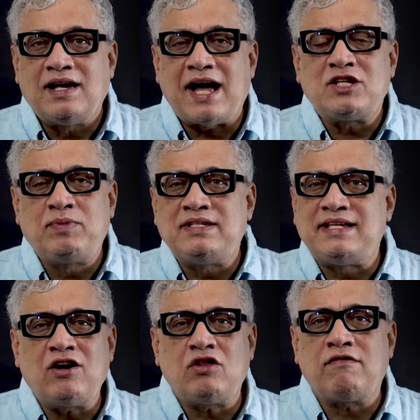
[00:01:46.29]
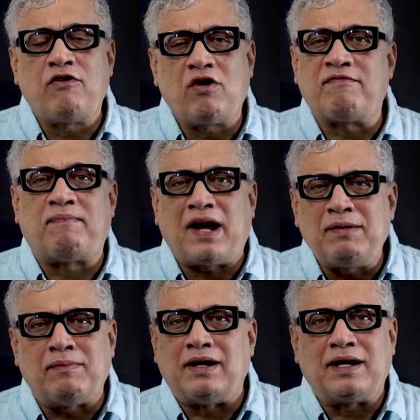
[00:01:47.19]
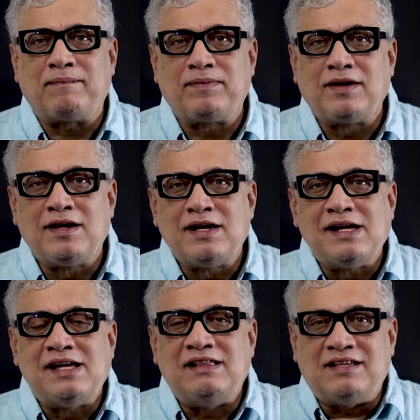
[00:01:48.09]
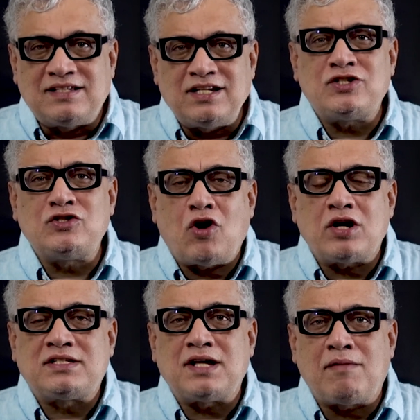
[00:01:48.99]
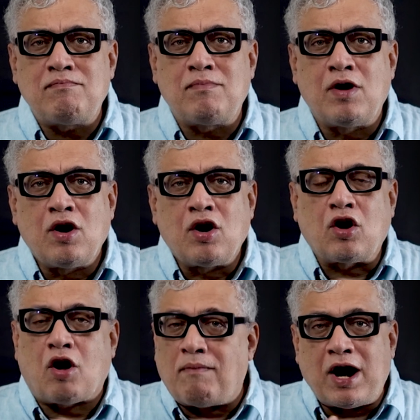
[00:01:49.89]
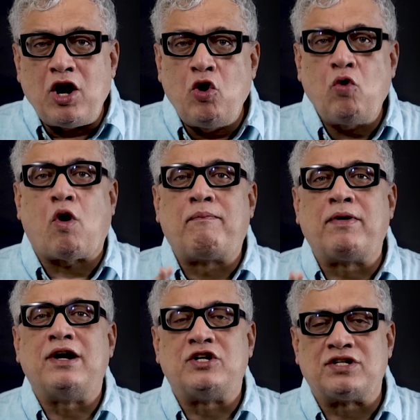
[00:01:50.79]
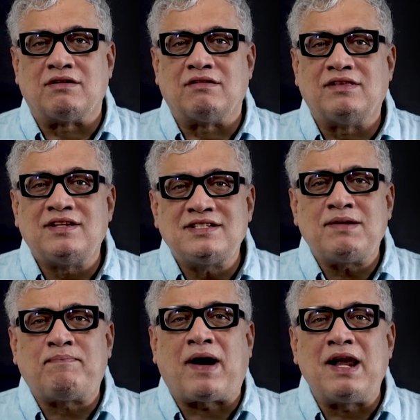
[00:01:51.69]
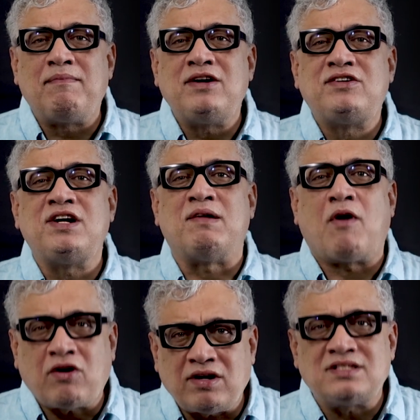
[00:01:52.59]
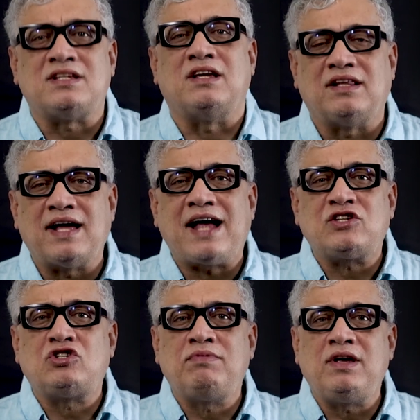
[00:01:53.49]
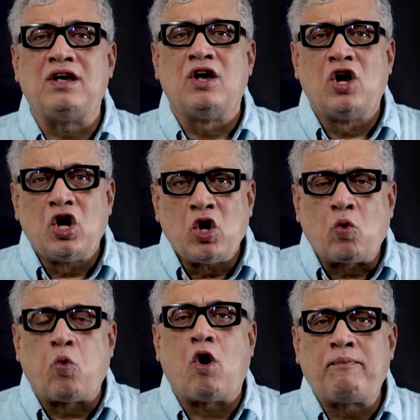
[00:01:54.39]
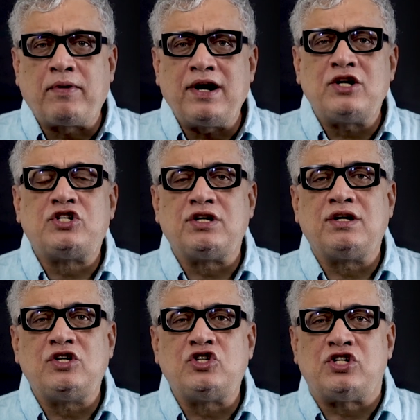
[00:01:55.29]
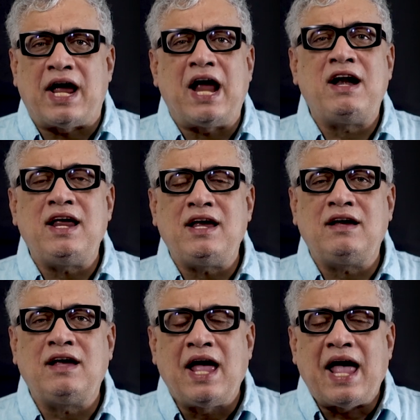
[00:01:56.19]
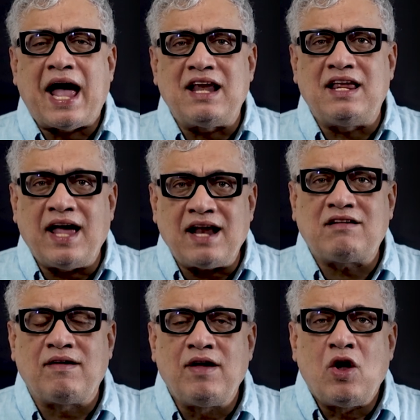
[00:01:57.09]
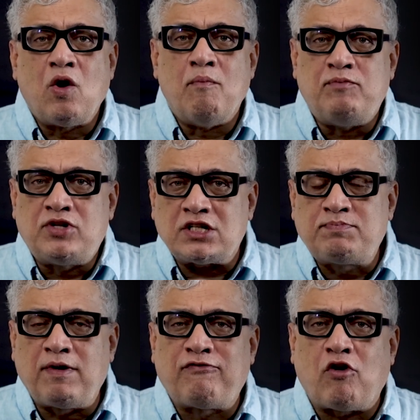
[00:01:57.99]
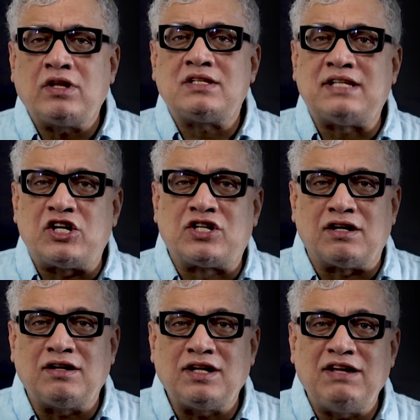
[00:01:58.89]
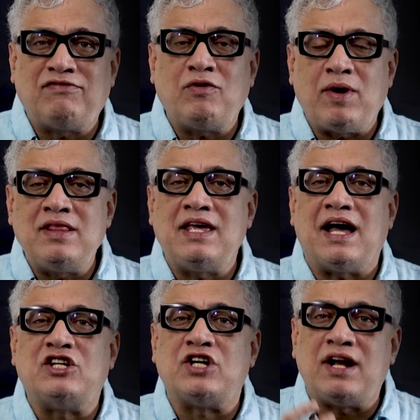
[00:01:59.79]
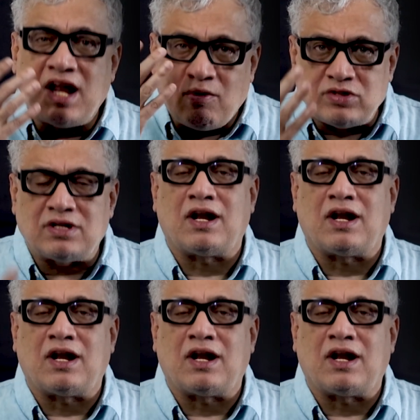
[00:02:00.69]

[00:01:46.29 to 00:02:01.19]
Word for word: As we said on the floor of parliament, this is not some commando operation. This is a parliamentary democracy. There has to be cooperation, sharing, and yet just before the session, even when the agenda was